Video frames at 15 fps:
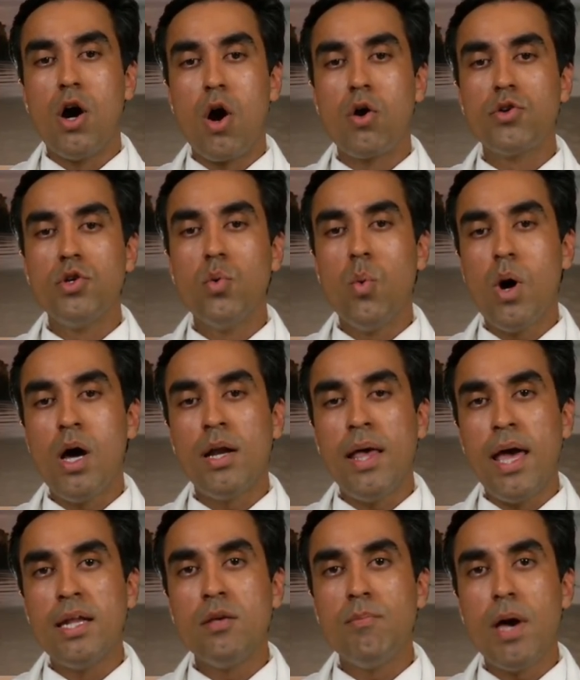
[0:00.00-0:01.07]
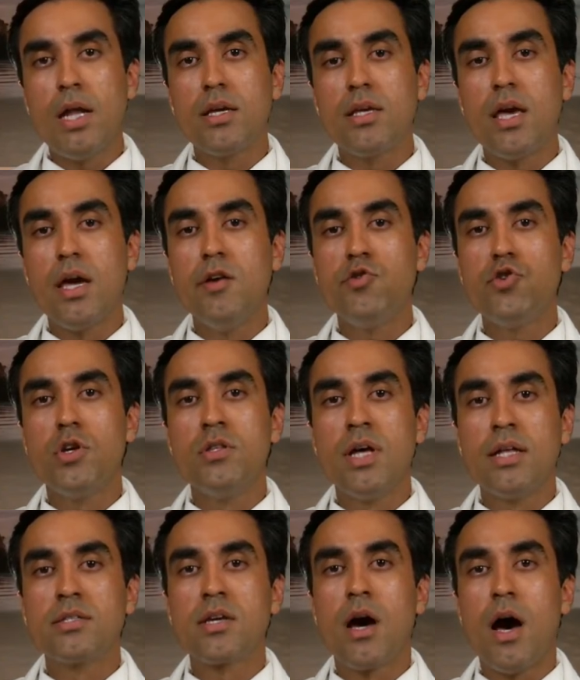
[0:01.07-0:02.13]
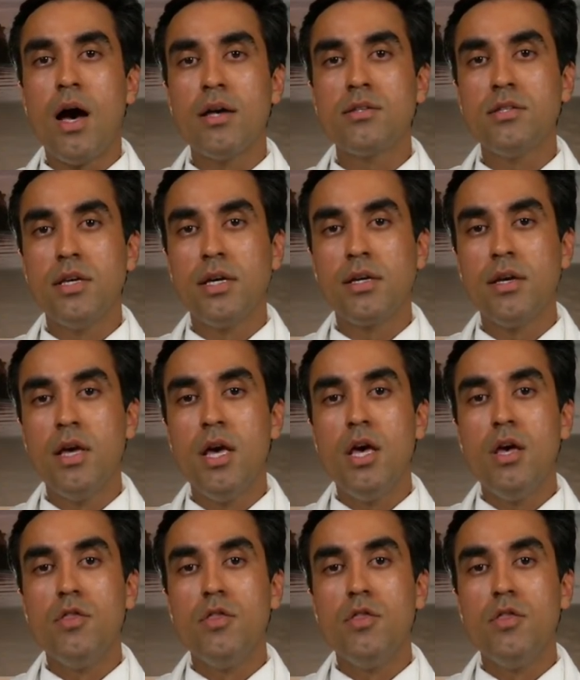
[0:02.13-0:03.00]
Are you on any medication that's causing